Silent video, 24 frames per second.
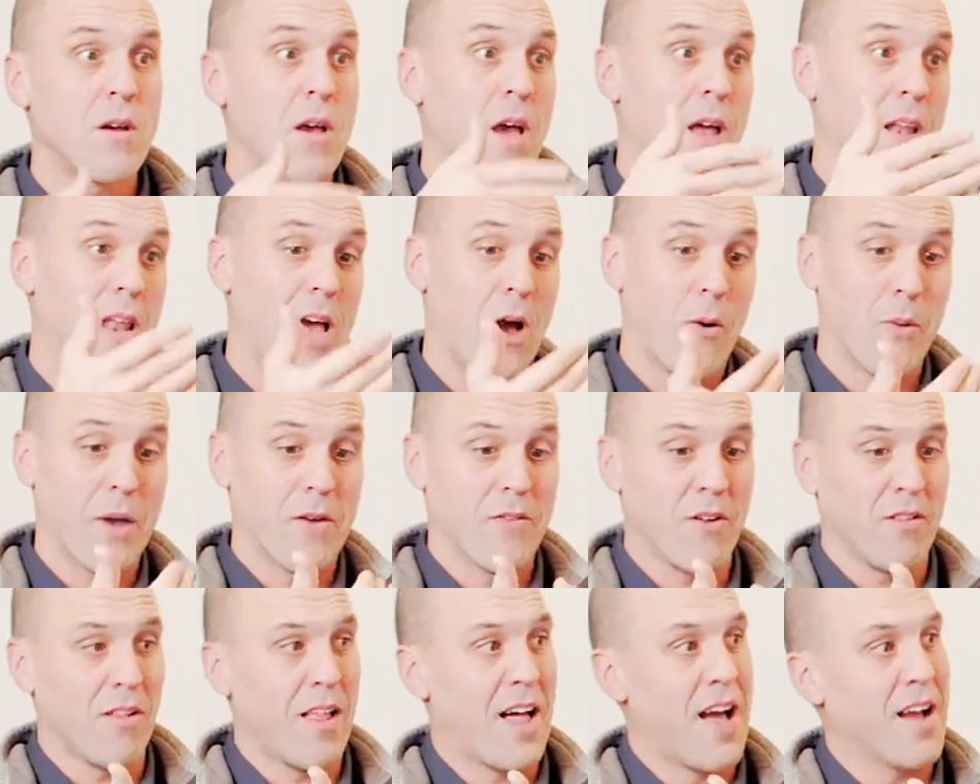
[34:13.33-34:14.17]
And now we have
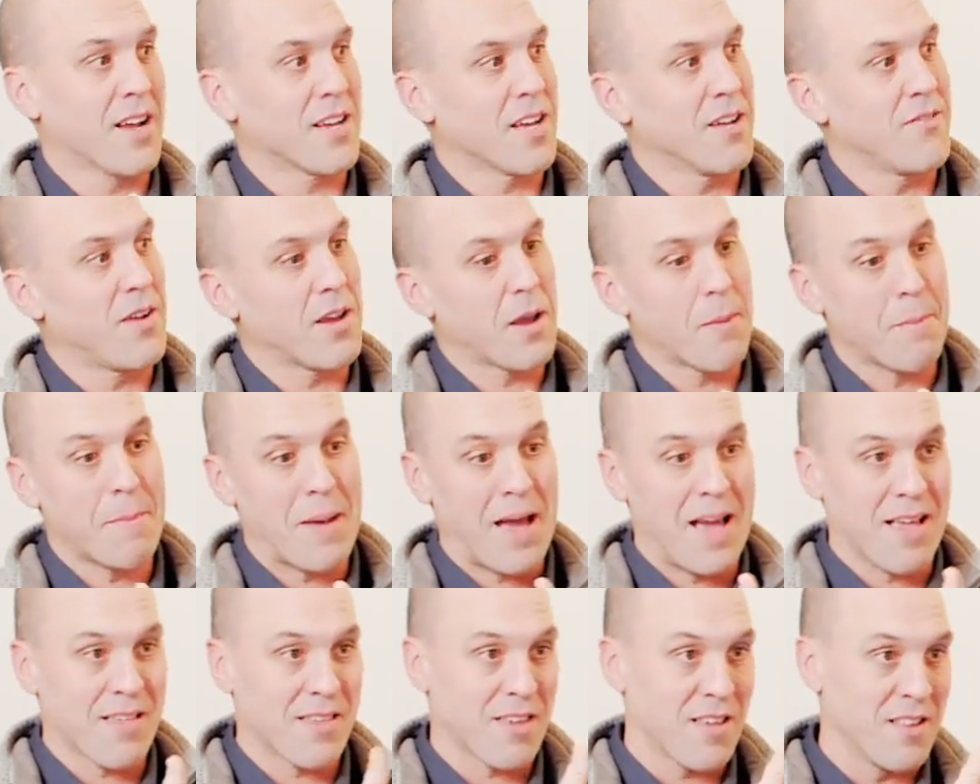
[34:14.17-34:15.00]
a lack of like
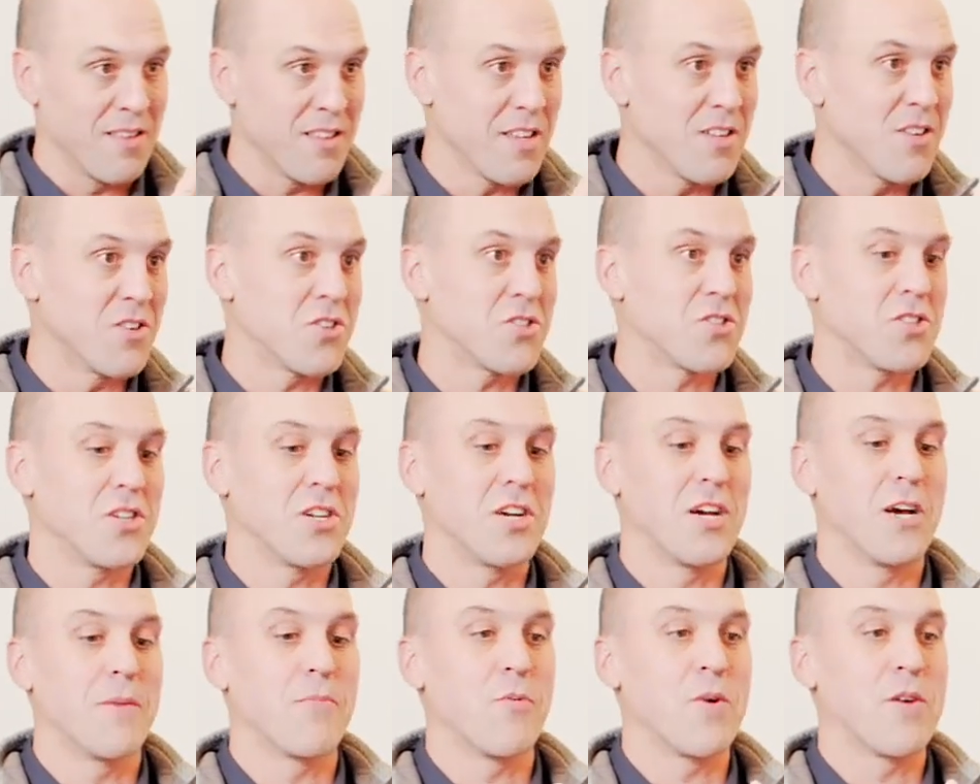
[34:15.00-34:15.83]
masculine
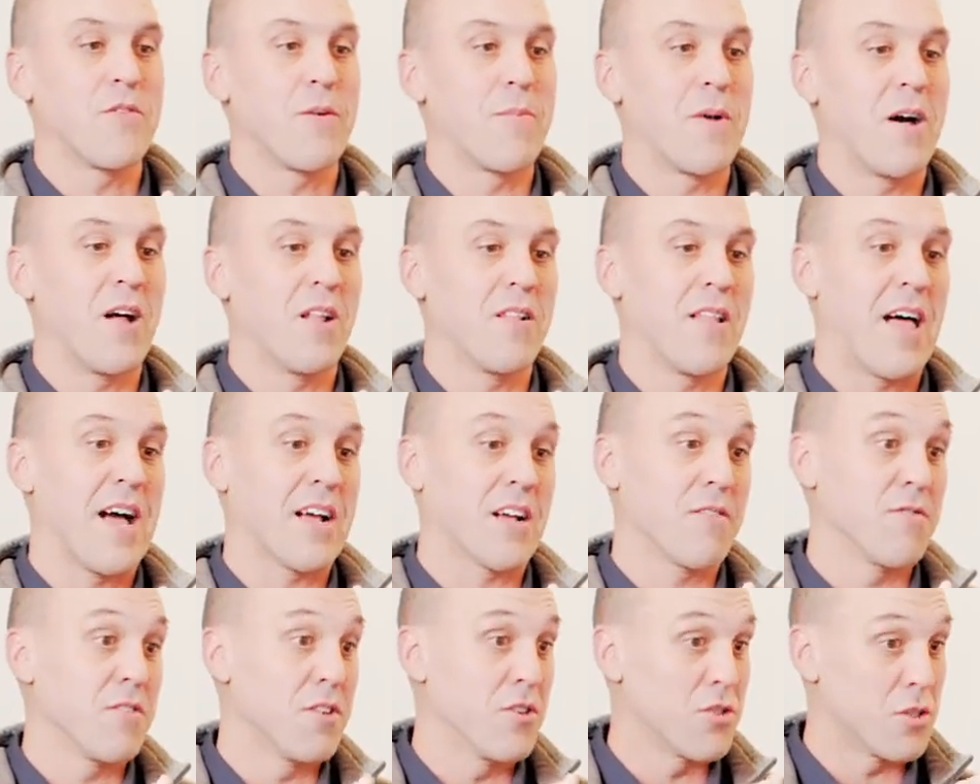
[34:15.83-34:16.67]
leadership. We have a
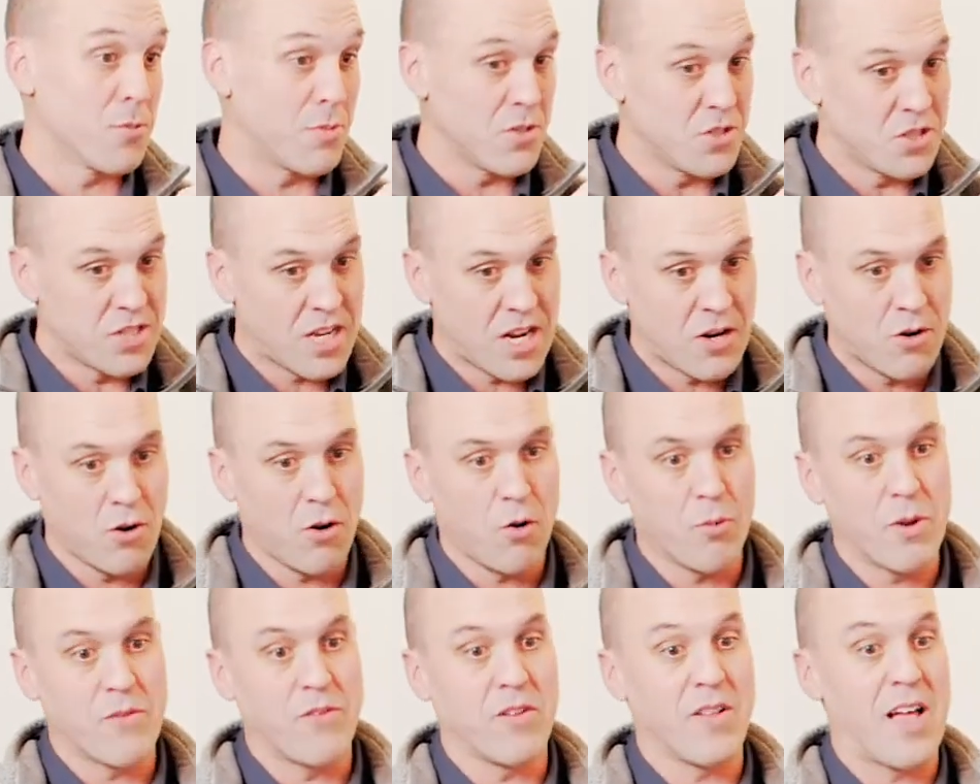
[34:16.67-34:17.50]
lack of leadership in
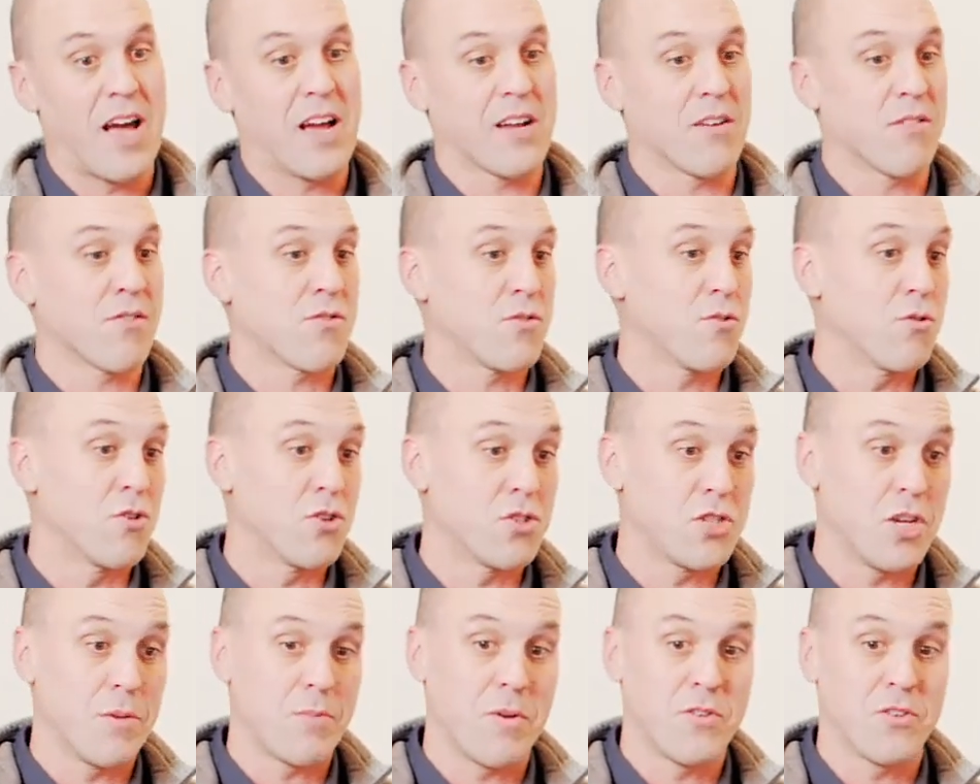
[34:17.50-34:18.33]
general. We have a lack of
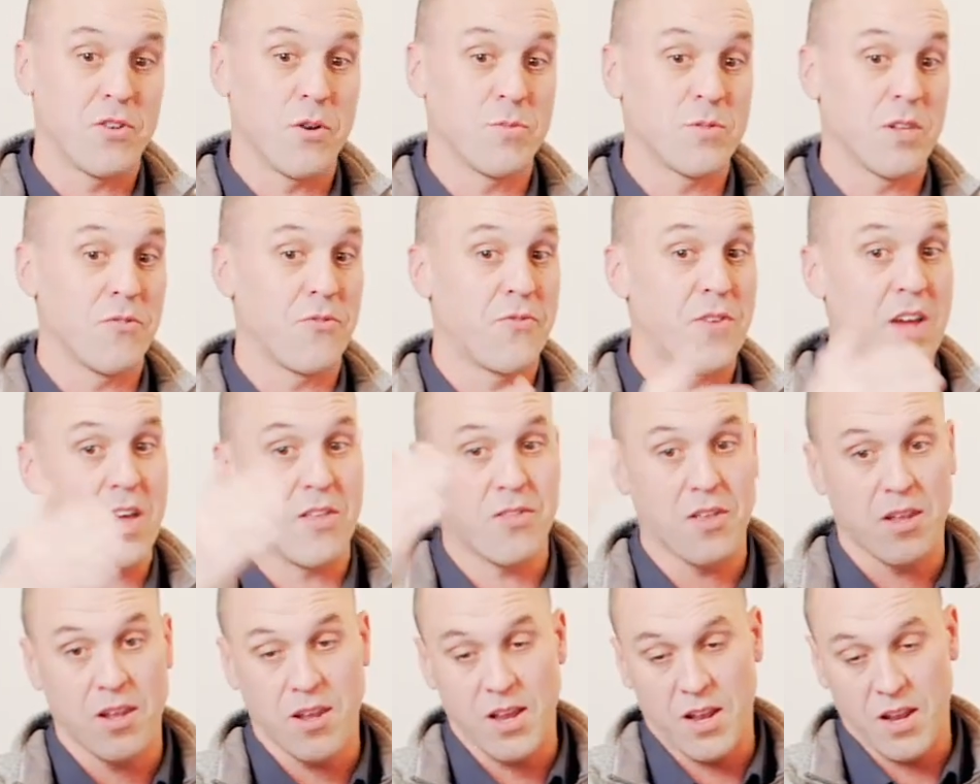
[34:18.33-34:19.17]
stewardship in terms of
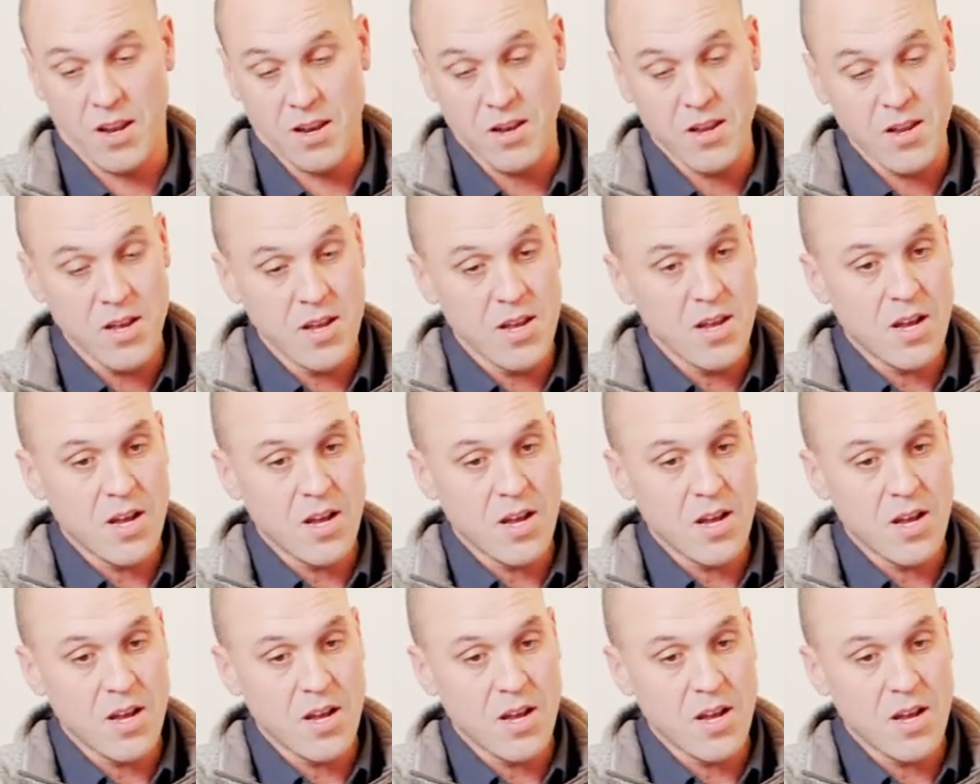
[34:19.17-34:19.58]
faith and